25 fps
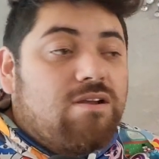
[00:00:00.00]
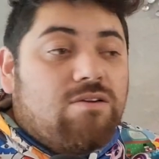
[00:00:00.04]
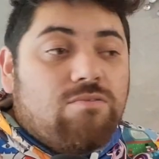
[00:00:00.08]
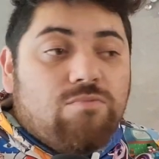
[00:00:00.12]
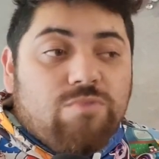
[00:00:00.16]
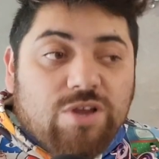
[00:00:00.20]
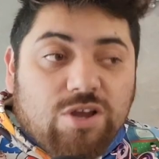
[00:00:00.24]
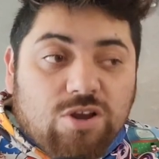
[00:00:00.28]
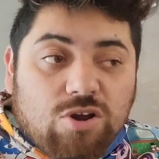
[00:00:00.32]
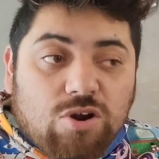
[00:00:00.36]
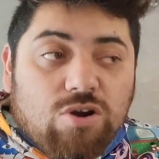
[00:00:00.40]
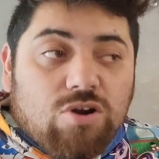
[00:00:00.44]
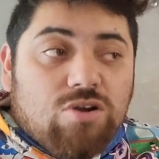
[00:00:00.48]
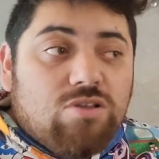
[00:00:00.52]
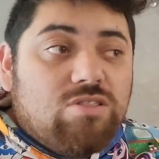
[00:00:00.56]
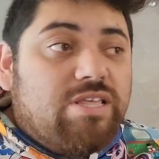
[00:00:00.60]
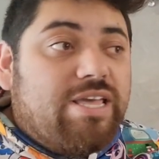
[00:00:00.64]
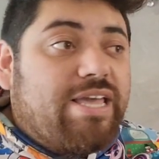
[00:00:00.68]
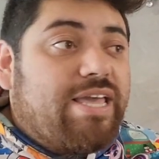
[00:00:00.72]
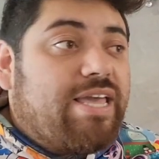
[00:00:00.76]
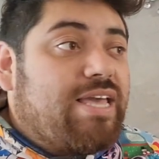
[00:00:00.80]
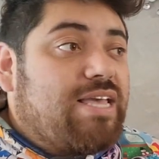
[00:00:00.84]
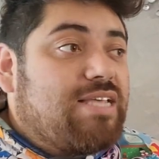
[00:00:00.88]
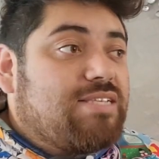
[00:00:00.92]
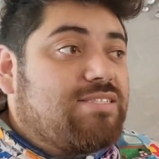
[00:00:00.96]

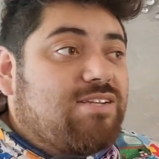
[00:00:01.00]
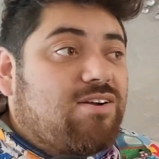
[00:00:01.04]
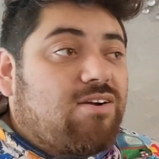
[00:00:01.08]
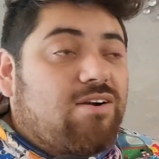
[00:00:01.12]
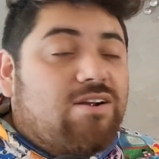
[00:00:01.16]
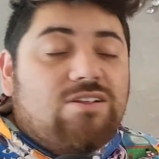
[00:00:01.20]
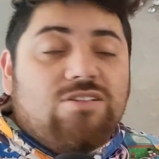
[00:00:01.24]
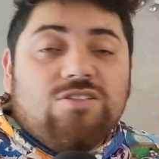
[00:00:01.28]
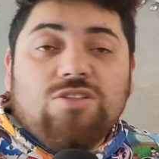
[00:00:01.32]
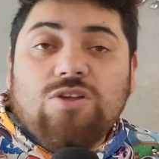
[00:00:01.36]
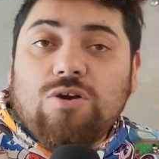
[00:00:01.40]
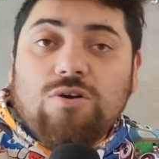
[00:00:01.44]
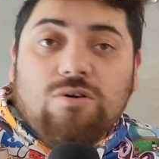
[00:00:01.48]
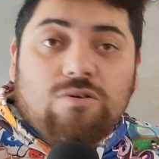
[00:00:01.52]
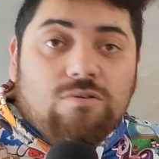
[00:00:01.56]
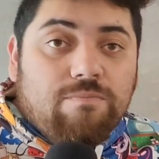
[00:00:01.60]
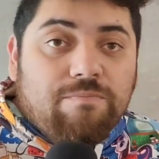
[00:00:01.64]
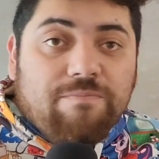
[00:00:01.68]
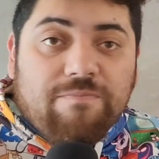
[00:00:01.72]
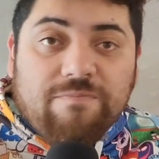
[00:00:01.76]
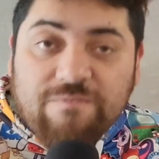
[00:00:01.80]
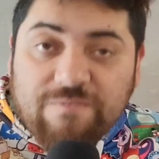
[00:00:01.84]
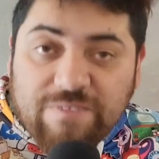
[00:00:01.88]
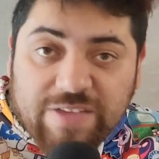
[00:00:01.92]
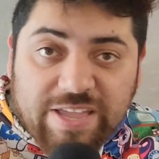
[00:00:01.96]
recordings, there are
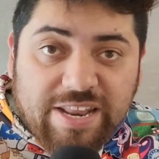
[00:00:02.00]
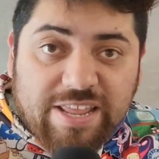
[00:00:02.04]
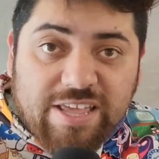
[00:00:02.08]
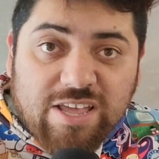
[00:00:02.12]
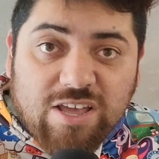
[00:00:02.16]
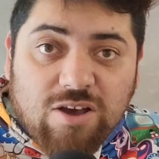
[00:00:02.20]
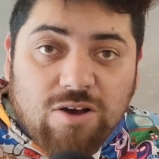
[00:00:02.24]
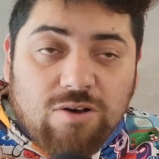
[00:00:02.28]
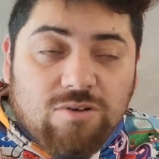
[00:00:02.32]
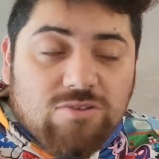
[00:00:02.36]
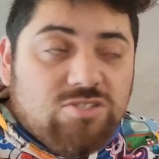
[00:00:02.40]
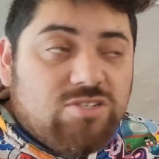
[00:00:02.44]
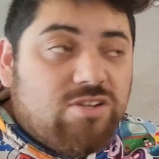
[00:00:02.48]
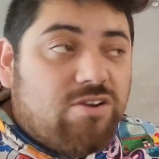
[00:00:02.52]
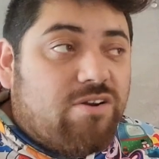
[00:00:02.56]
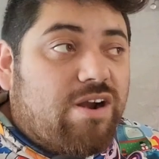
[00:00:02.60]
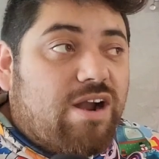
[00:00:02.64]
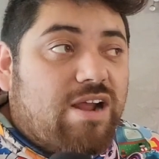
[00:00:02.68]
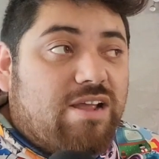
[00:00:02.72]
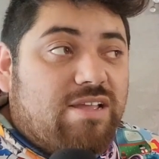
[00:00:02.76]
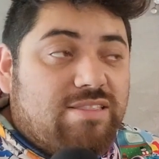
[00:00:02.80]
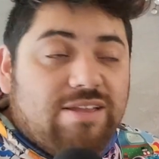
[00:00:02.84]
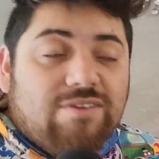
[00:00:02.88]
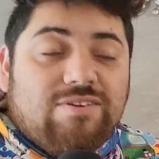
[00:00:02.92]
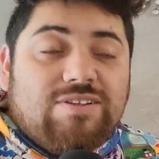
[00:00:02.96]
no videos, there,
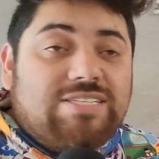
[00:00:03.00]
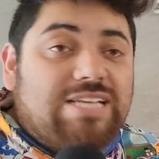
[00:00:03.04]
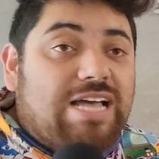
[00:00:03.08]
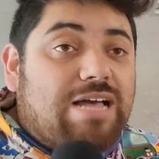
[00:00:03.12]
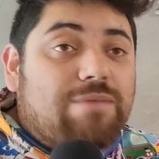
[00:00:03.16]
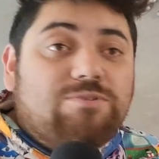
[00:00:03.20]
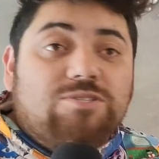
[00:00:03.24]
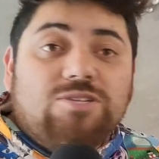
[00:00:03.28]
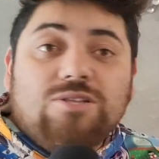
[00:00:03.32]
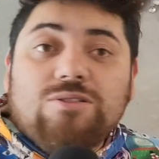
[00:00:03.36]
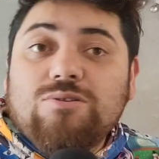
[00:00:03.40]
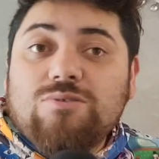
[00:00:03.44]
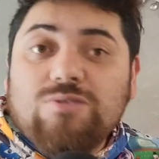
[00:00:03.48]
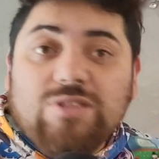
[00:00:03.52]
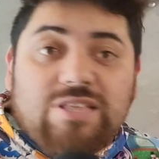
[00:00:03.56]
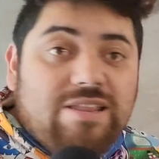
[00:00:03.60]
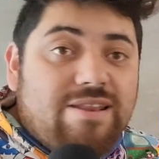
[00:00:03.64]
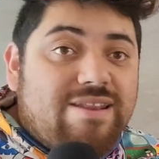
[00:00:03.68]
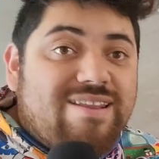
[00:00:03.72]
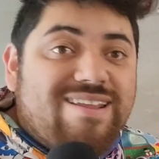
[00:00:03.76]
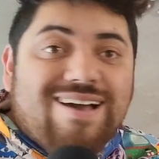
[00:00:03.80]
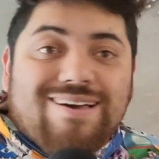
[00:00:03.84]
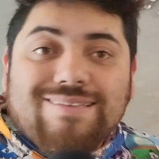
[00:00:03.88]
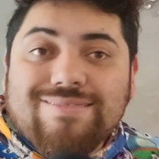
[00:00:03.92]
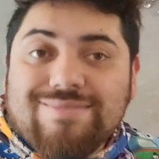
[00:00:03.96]
are, there is absolutely
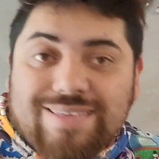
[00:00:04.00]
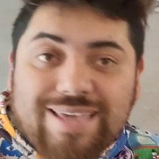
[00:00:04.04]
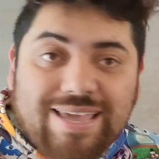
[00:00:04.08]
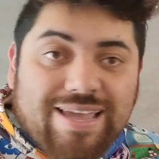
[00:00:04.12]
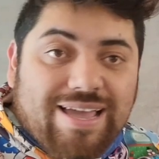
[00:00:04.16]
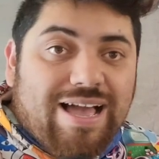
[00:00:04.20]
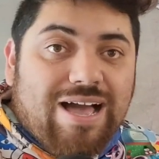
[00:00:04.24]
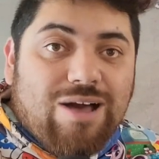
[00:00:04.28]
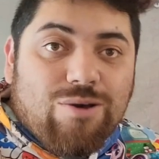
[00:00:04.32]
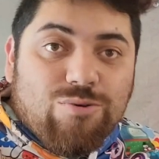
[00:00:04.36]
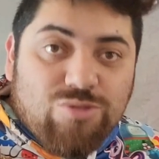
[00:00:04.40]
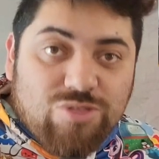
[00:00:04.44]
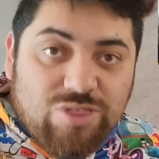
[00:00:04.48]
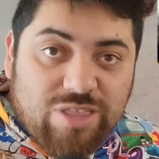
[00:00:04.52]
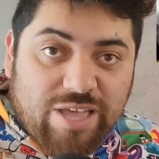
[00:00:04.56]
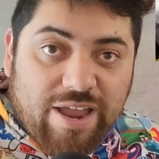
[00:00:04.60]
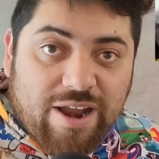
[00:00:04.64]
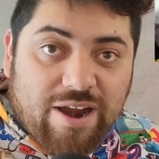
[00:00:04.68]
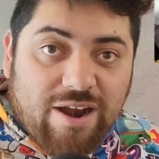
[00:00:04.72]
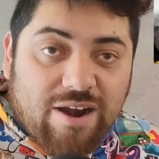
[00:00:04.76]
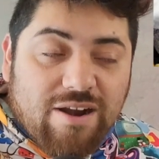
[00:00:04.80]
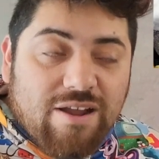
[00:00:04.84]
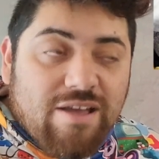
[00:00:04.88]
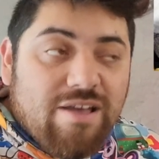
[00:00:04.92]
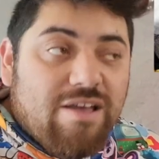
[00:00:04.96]
nothing out
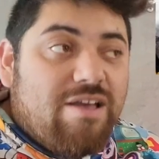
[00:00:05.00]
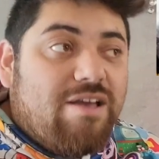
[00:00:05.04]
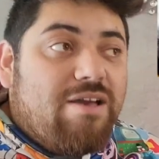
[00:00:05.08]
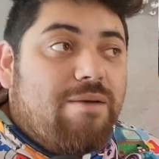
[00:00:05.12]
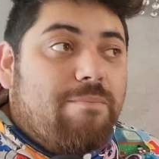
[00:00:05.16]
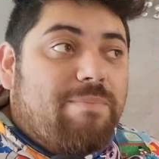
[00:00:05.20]
there.